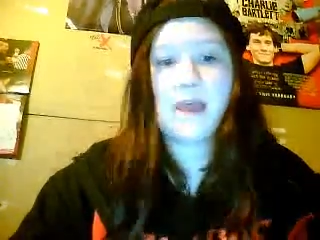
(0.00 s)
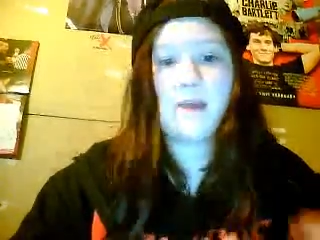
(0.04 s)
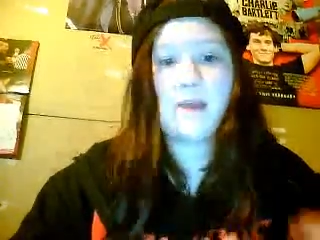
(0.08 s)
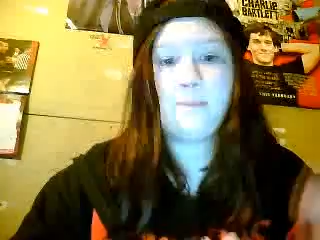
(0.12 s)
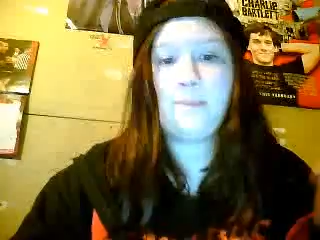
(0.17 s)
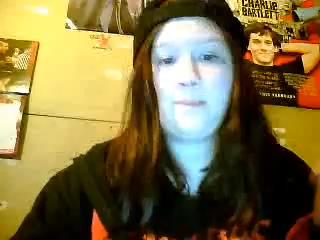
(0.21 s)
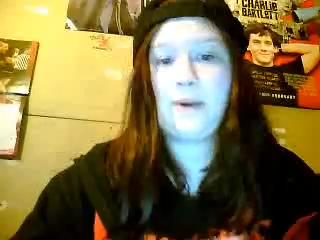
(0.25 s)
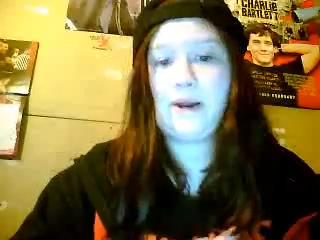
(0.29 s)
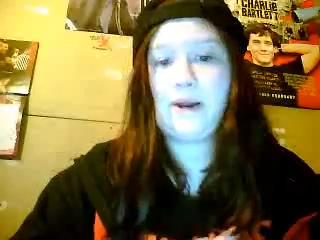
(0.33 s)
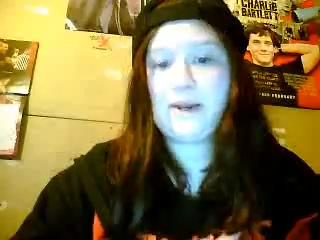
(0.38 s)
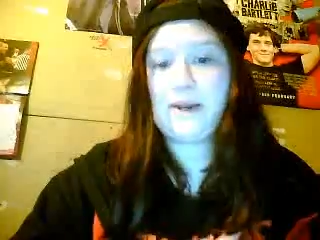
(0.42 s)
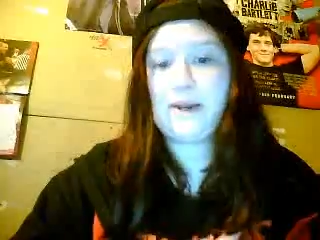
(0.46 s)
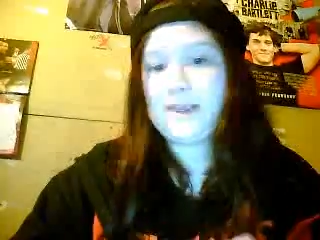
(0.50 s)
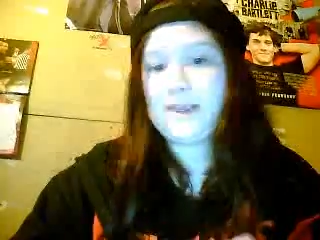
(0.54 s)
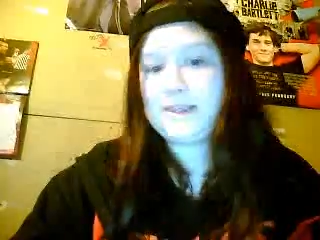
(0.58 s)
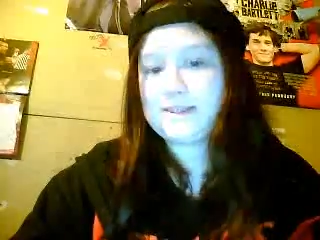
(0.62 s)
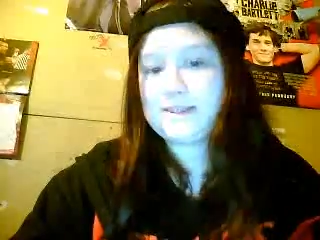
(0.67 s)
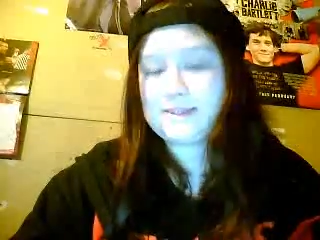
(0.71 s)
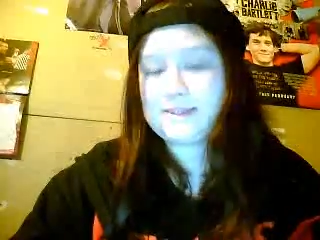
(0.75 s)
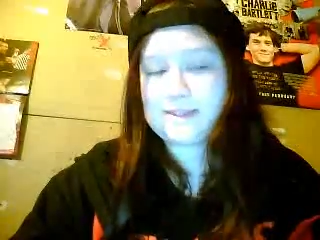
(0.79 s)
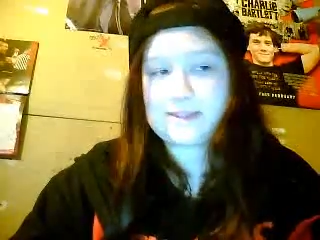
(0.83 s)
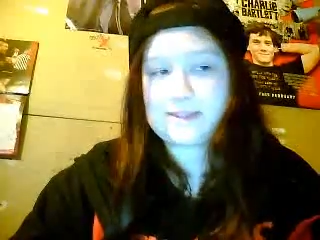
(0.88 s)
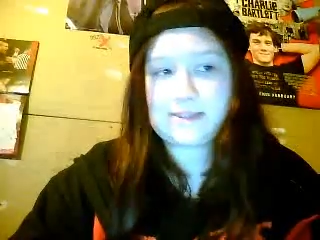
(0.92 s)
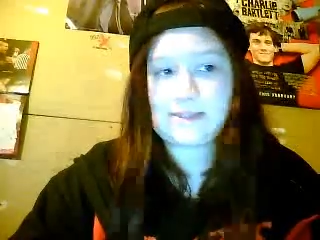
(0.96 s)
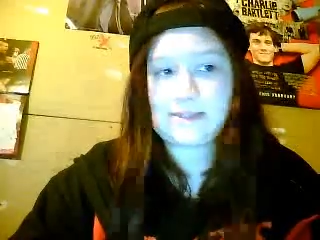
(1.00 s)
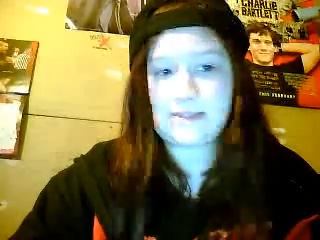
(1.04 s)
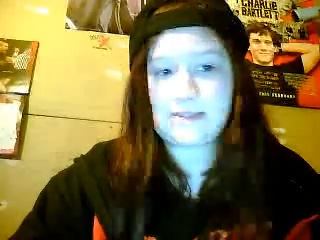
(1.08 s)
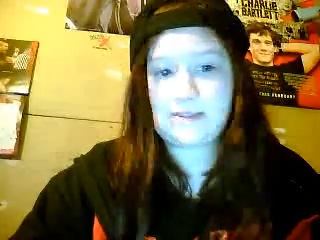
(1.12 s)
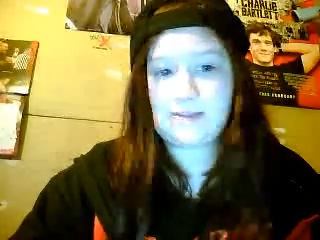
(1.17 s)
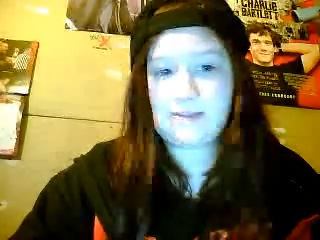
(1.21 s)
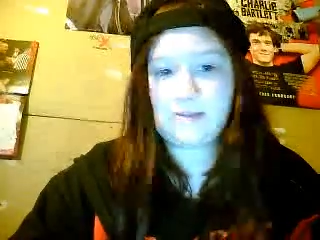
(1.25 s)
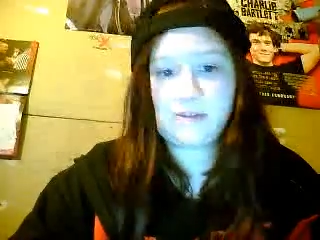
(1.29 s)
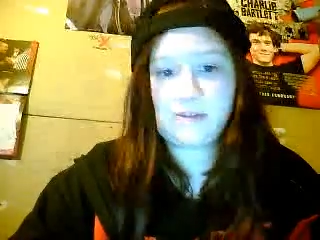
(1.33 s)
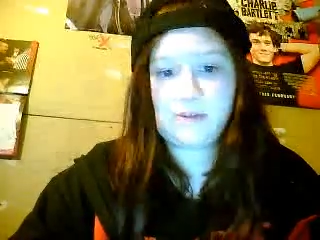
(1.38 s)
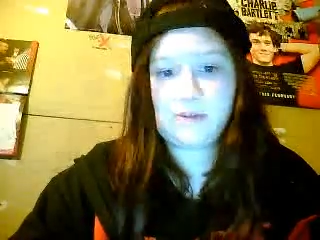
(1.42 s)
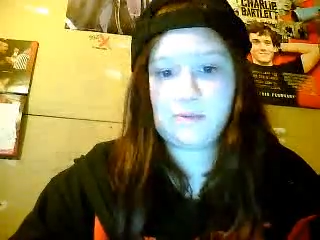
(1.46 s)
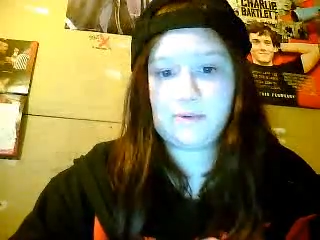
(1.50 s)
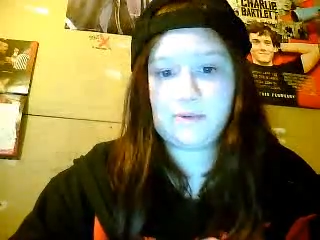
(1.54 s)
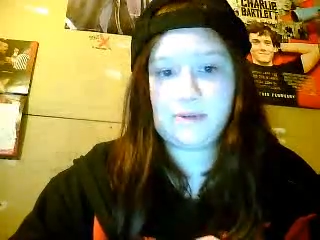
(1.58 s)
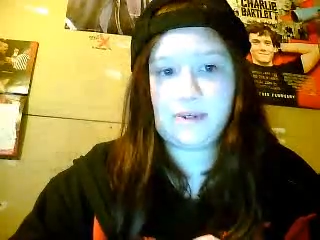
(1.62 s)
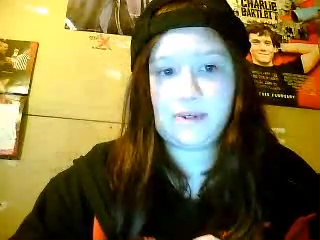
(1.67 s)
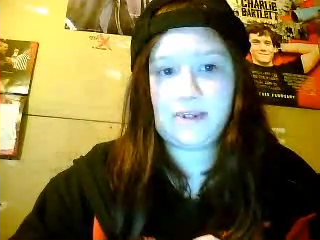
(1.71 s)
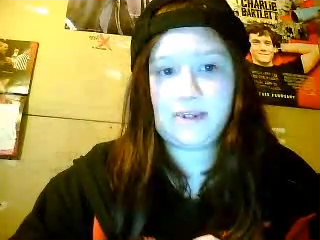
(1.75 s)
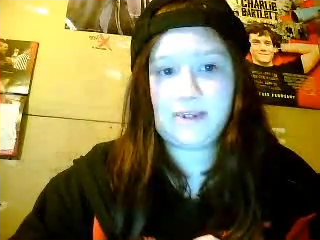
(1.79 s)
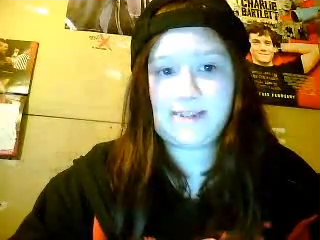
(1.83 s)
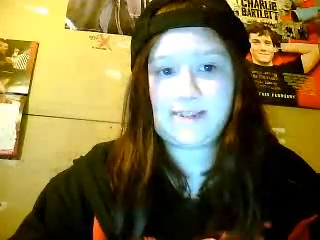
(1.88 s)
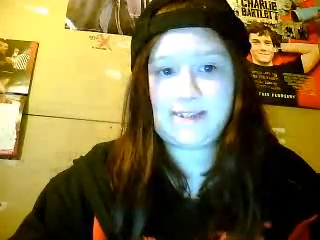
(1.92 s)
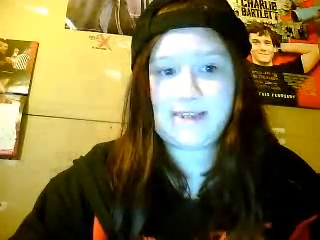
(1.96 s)
but it's, to an
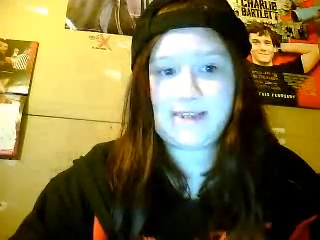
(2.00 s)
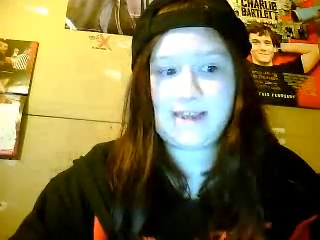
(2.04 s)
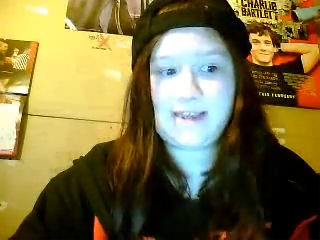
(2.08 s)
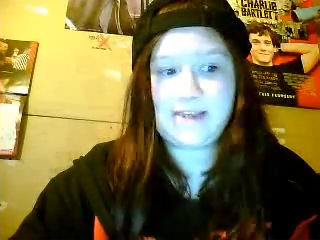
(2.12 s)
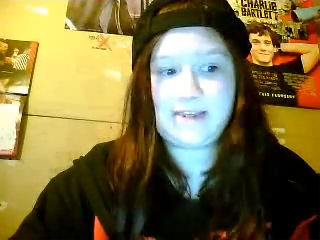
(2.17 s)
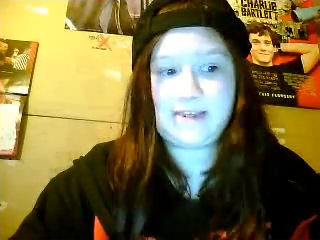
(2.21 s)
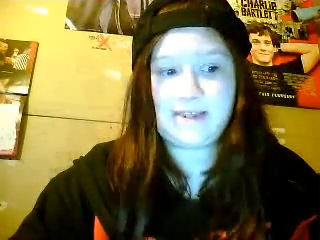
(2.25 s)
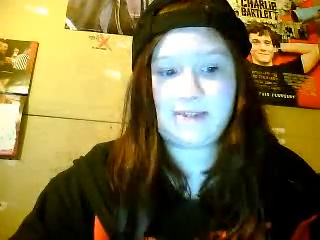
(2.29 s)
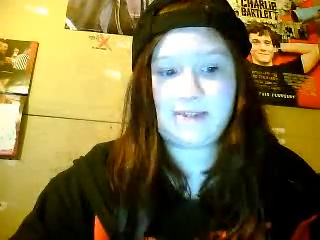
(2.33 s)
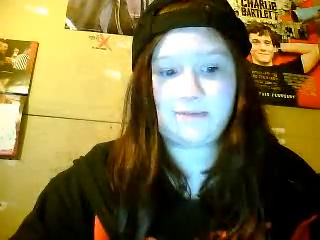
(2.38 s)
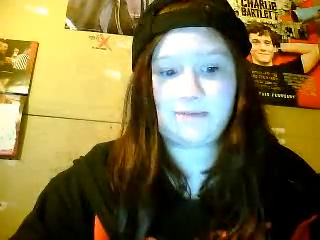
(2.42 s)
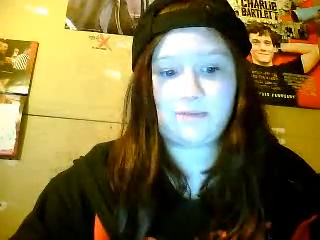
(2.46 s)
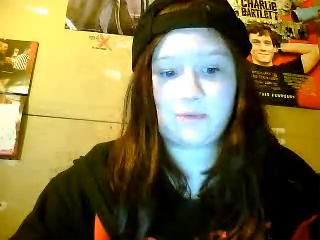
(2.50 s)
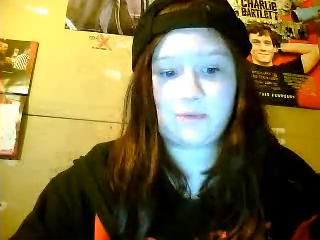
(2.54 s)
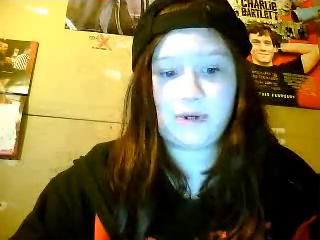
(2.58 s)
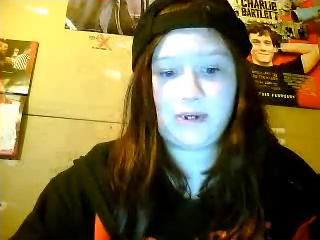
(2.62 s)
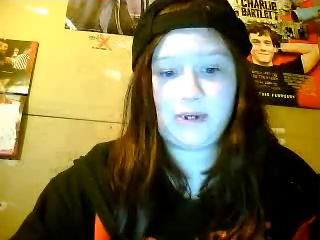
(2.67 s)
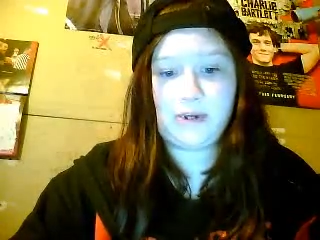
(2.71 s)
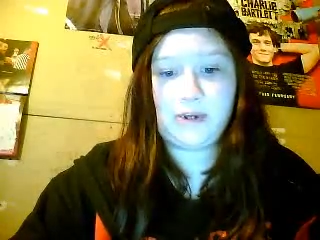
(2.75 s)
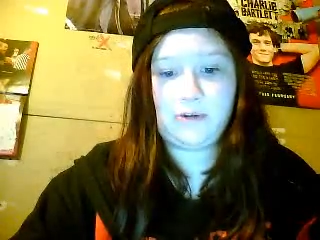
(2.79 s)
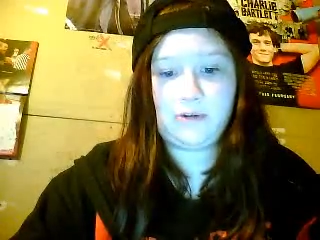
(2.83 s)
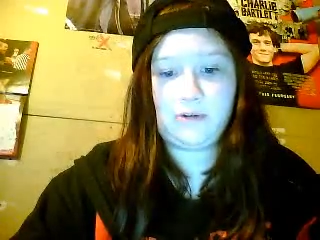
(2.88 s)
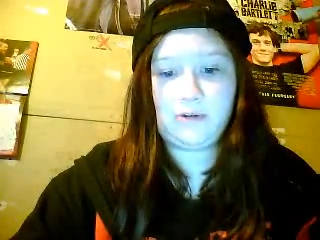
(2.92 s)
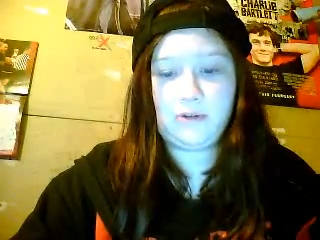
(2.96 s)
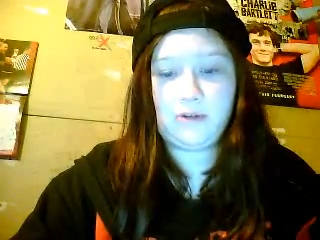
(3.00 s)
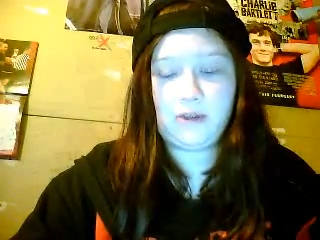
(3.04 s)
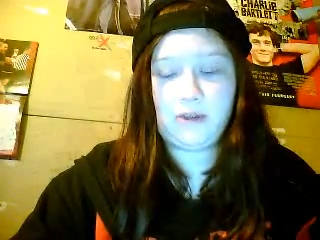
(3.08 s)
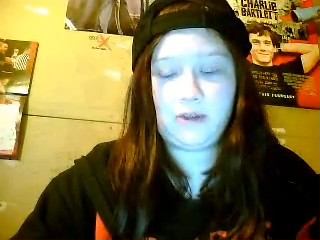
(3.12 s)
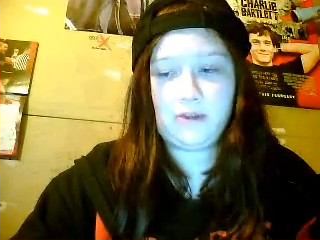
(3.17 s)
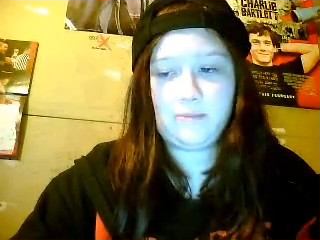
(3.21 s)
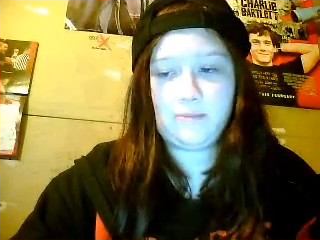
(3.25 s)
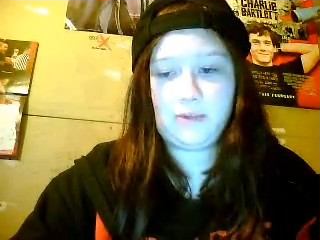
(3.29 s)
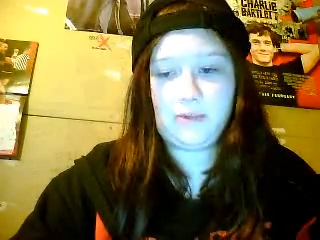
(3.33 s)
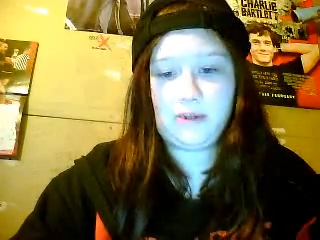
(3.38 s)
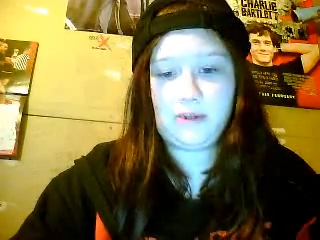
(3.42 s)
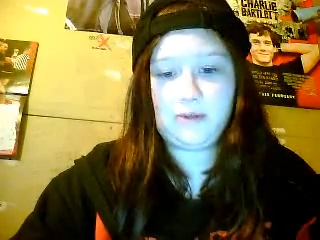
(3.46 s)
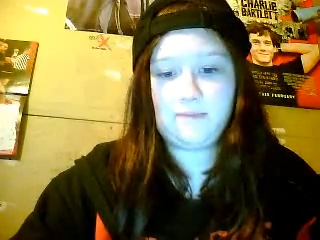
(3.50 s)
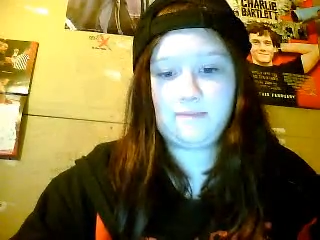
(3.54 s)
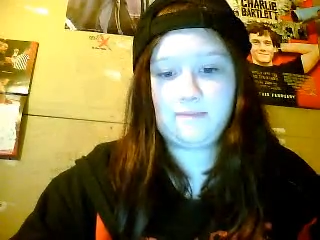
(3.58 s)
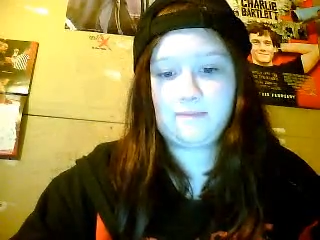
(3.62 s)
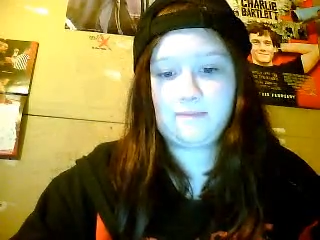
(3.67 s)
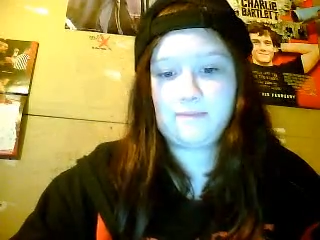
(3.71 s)
extent, it's real. I mean,